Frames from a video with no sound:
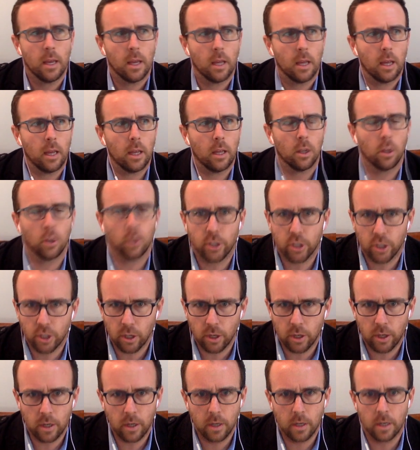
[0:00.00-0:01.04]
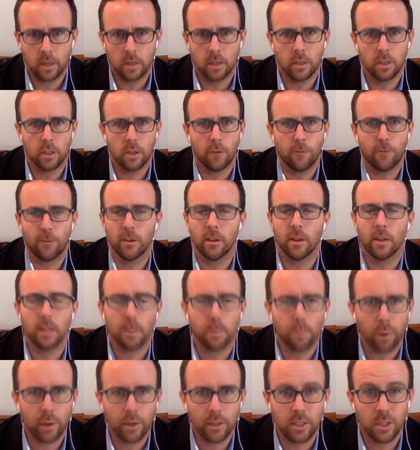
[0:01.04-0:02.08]
It looks good and you feel like the
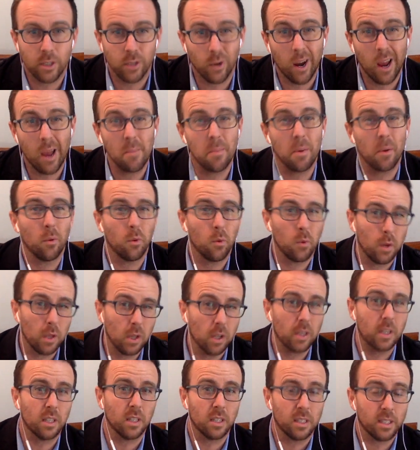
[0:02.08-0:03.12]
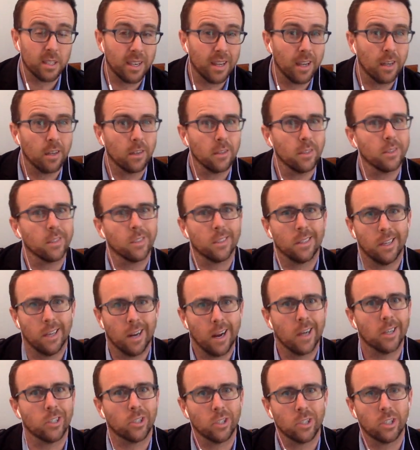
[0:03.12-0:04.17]
price is right, but when we look at the sales, it
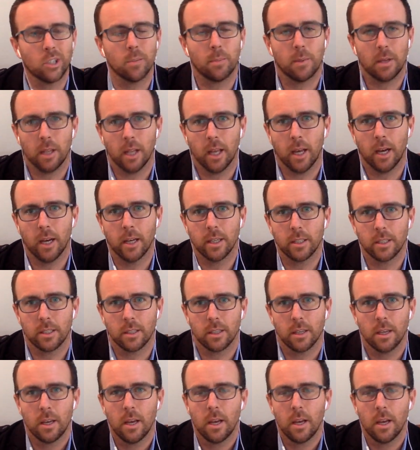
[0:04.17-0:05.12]
actually should be less.